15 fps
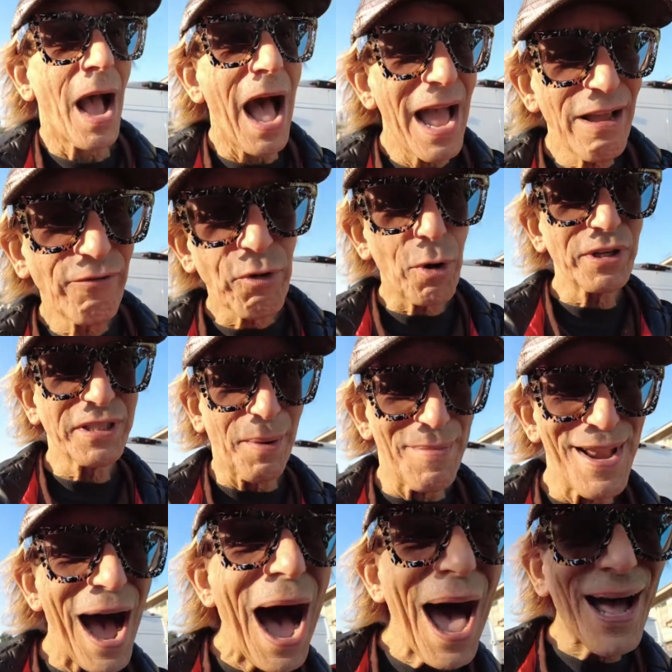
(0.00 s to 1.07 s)
I, of course,
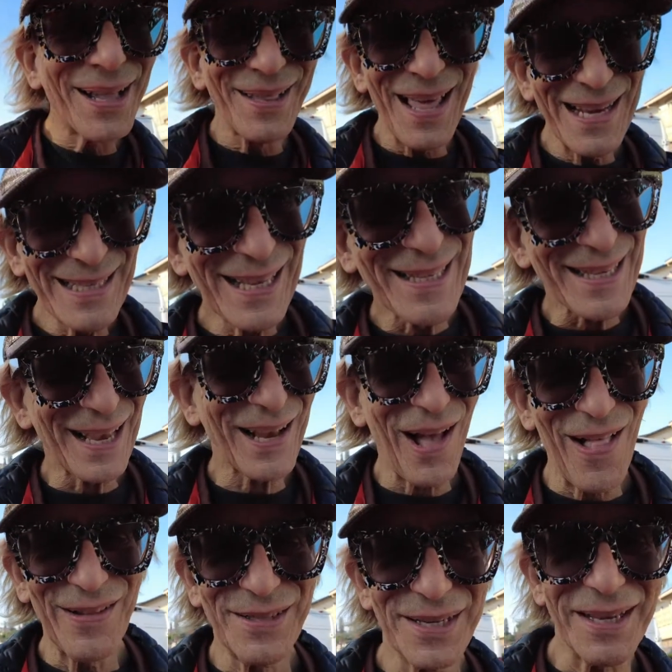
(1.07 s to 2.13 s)
am not a licensed
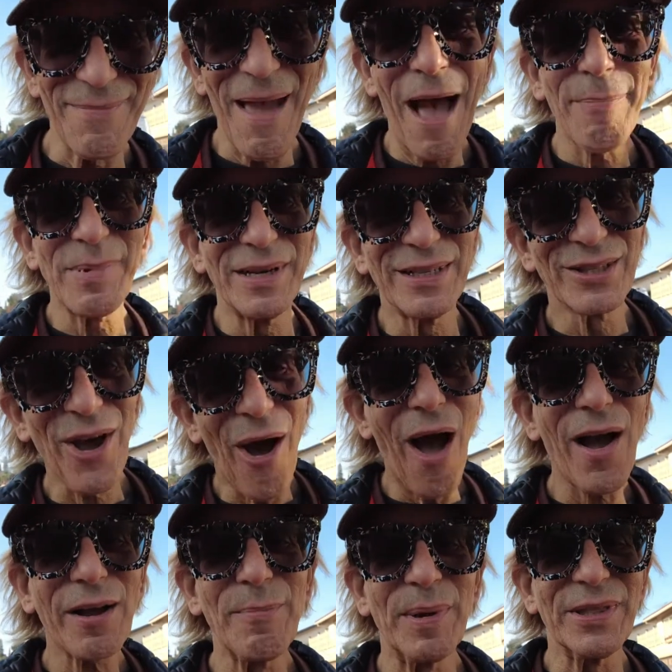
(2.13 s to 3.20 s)
psychologist. I'm happy to
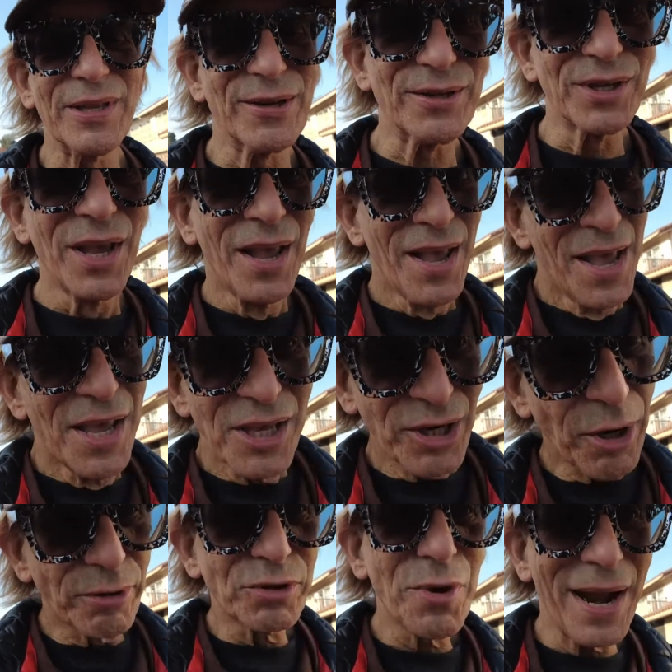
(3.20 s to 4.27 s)
talk, but there's you
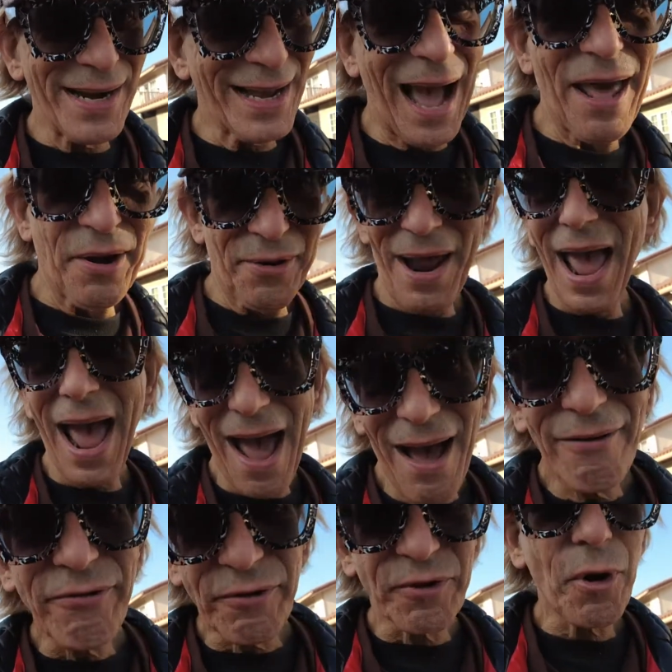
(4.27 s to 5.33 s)
know, training I don't
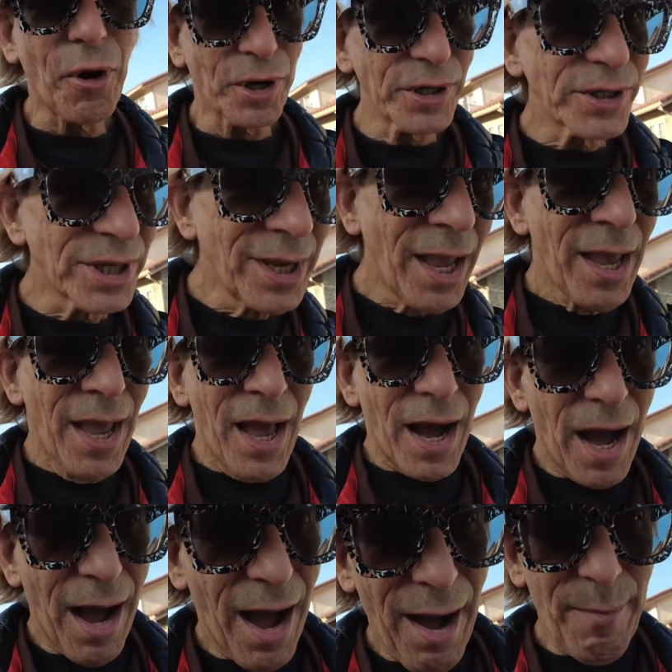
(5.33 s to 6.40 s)
have, of course,
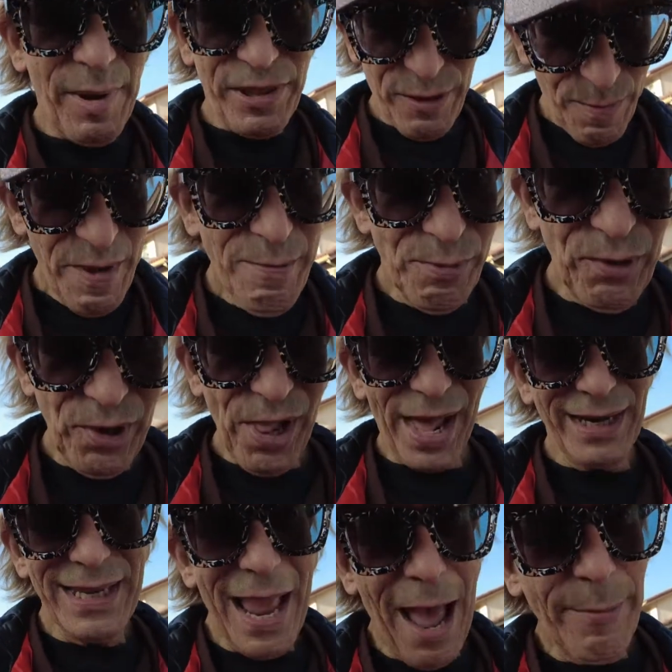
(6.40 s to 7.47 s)
uh, but the people
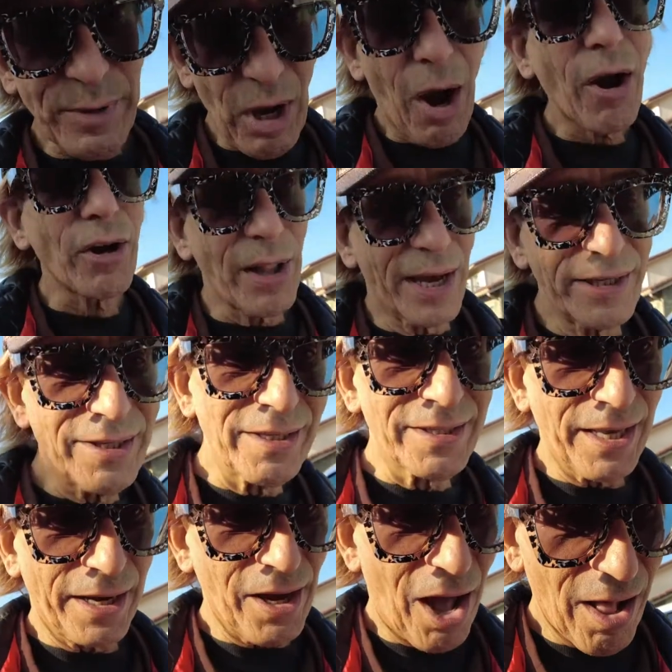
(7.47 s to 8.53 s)
at CAPS are licensed
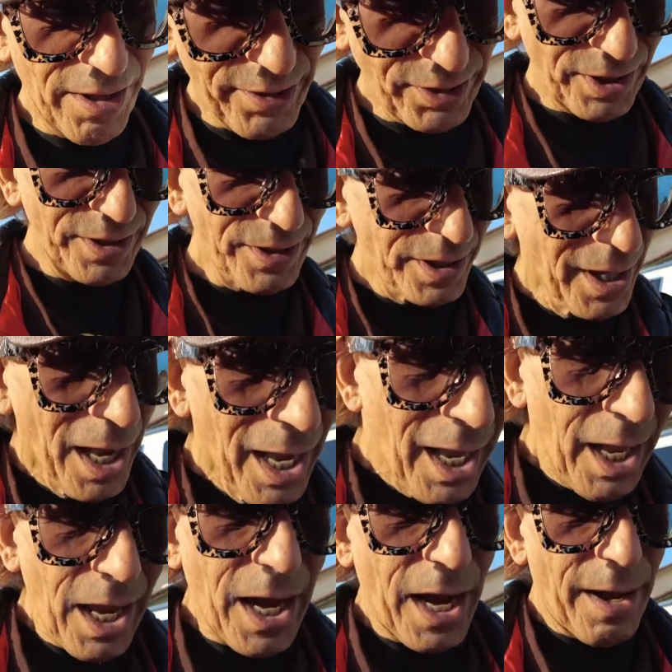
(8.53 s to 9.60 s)
psychologists.
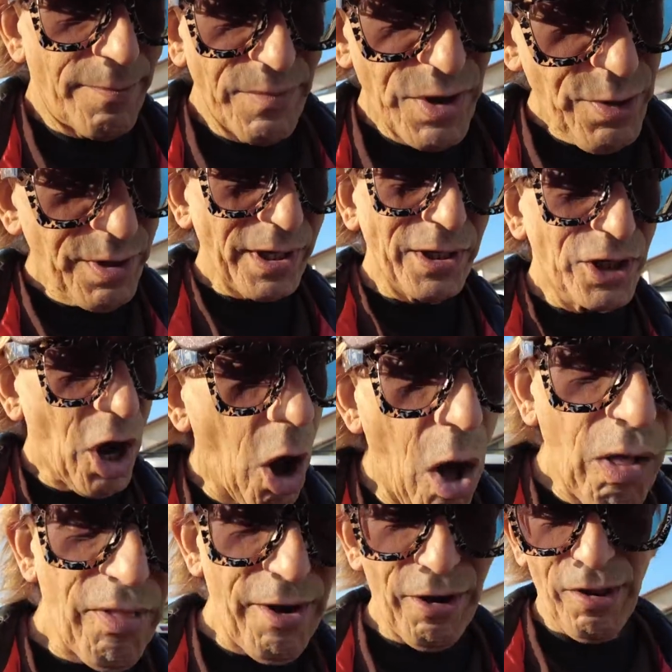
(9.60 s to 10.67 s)
Um, you can
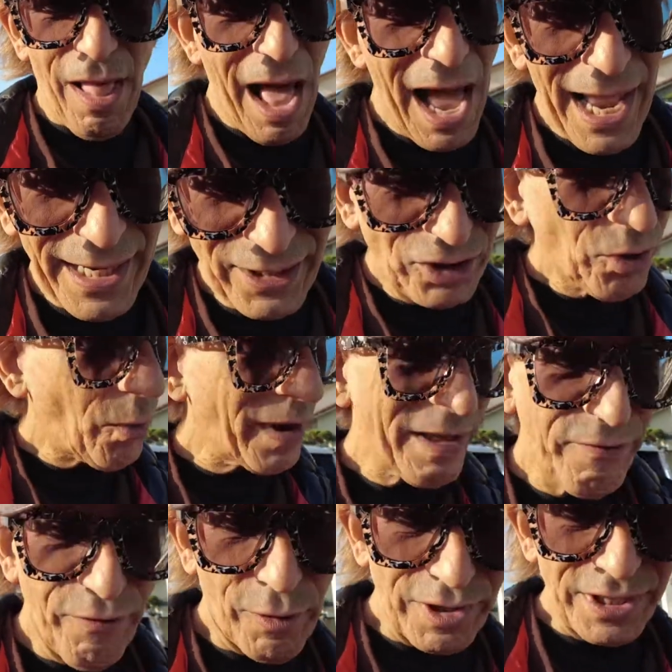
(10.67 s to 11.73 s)
call their line
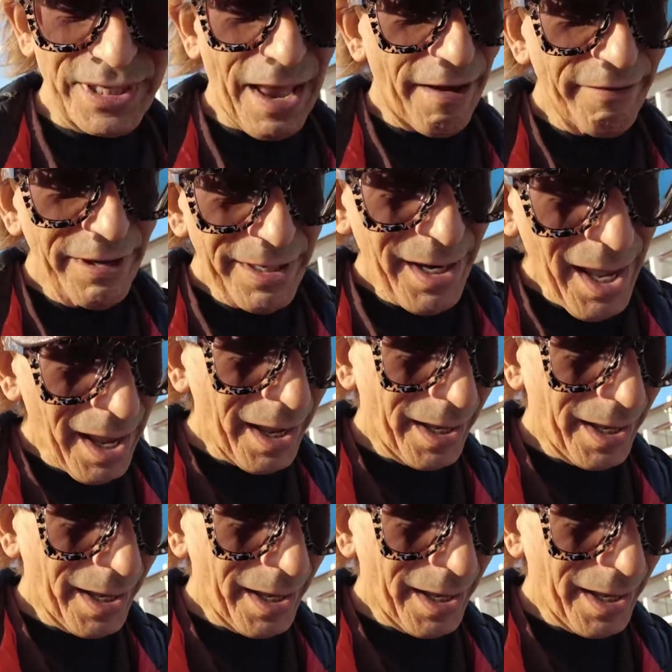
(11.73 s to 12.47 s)
24 7.